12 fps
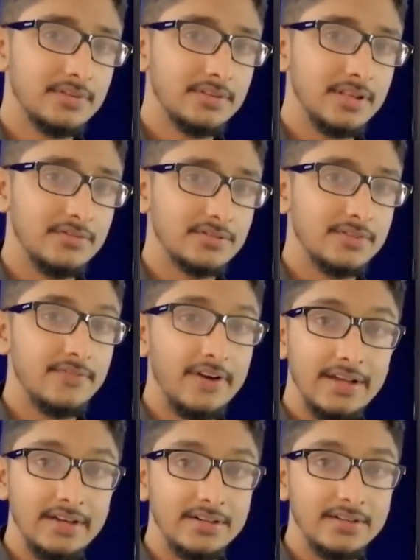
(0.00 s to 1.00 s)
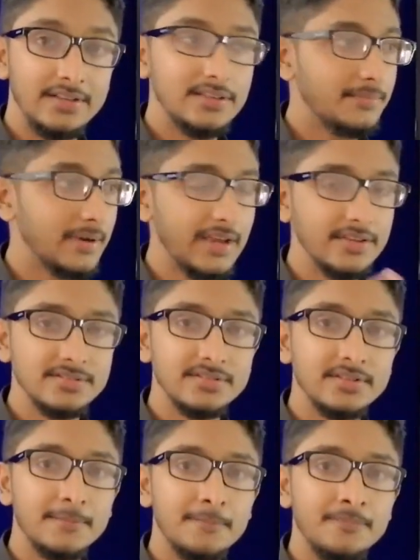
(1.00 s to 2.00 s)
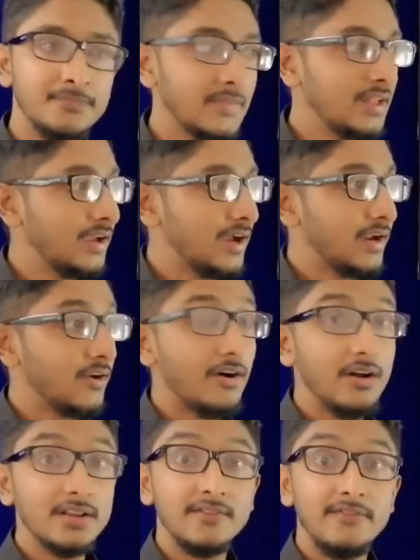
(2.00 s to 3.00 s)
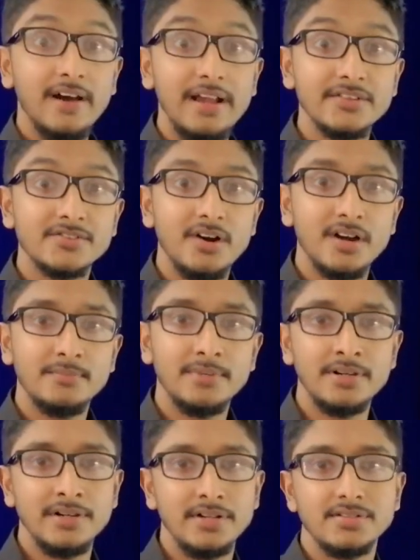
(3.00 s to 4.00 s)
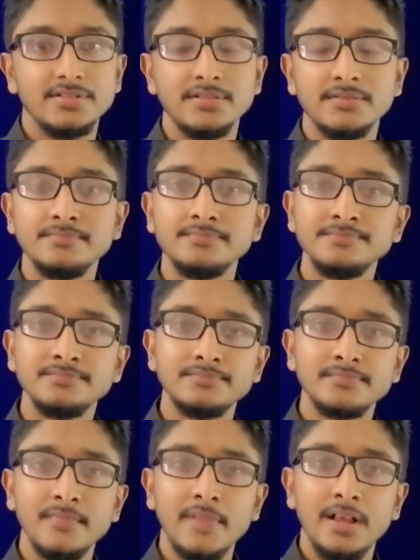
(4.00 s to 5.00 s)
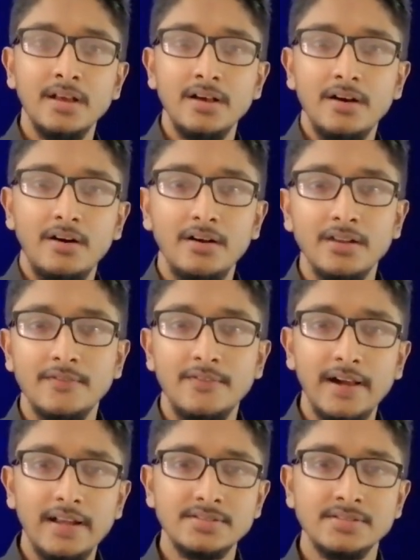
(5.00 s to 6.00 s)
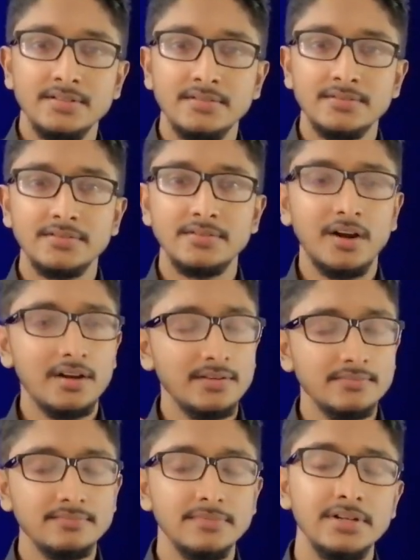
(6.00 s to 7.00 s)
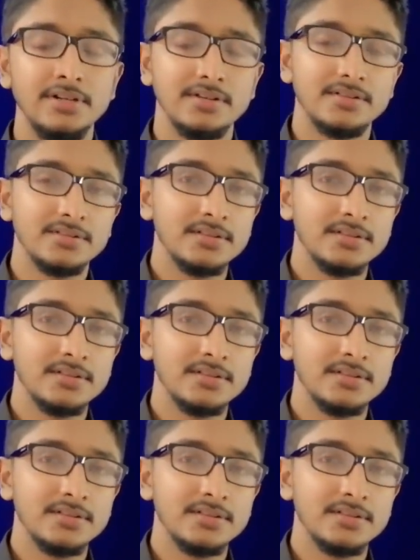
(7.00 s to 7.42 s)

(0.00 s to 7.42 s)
There was a fire in the place, and all the files got burnt. All the files got burnt.